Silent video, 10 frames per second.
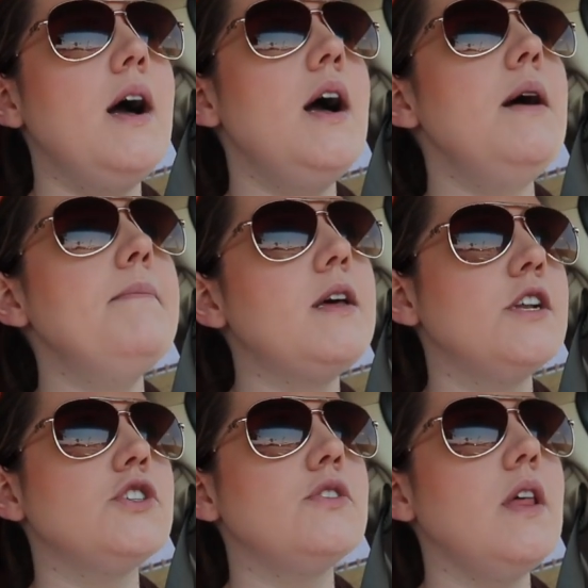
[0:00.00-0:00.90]
I'm
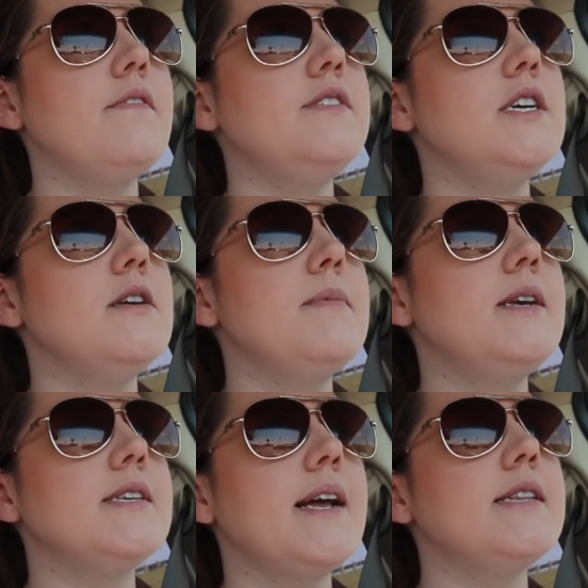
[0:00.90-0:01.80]
gonna turn left here
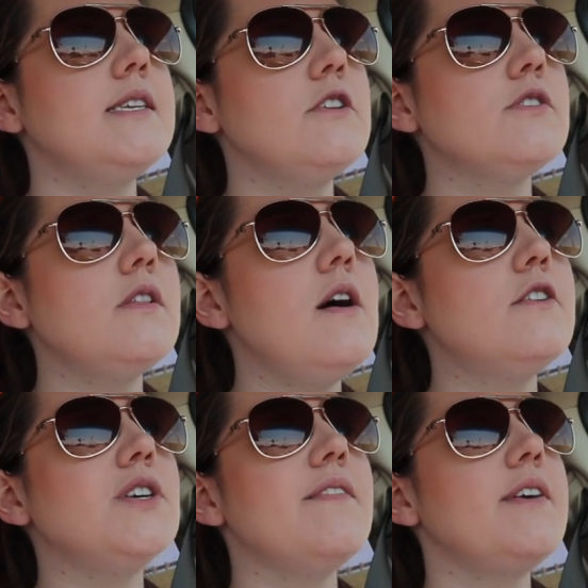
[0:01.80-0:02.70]
because I can see there's a lot
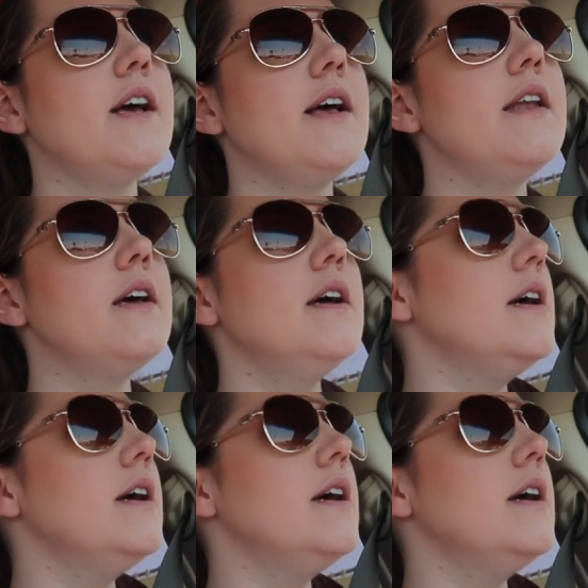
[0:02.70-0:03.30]
of traffic ahead.